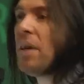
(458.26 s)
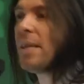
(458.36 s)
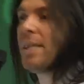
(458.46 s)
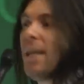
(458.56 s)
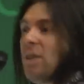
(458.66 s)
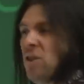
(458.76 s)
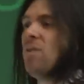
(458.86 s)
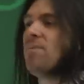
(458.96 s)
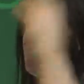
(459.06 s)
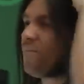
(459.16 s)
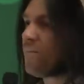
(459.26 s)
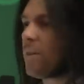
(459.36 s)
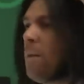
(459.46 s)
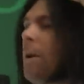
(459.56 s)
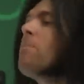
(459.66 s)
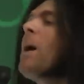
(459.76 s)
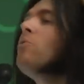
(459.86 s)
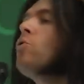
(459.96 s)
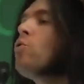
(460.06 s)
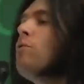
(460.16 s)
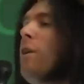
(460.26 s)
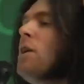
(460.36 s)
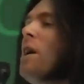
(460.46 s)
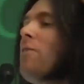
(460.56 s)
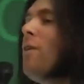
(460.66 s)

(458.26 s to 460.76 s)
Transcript: the thing is this. Big man, you're no funny. Get